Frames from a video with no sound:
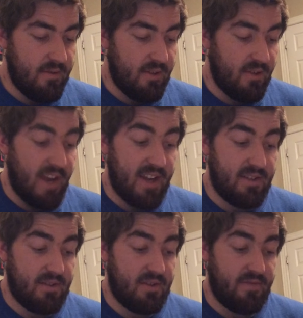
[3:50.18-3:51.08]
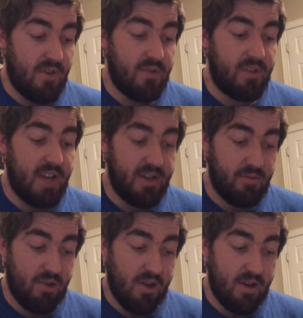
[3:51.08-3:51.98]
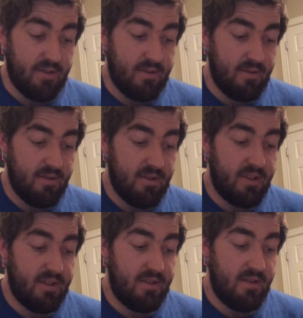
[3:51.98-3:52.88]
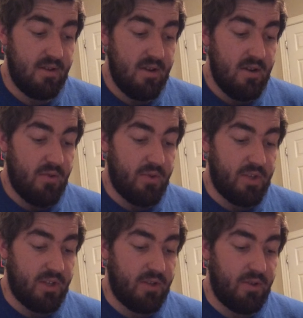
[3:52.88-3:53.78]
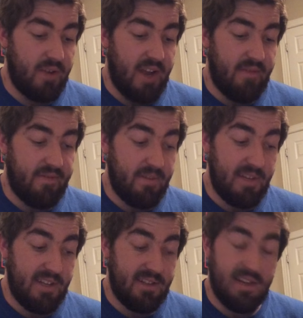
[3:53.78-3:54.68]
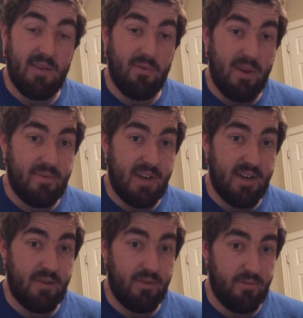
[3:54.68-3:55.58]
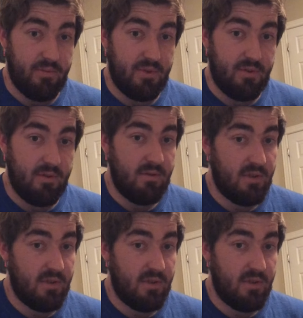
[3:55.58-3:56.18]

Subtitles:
the ancestors of all tetrapods, which include amphibians and reptile groups.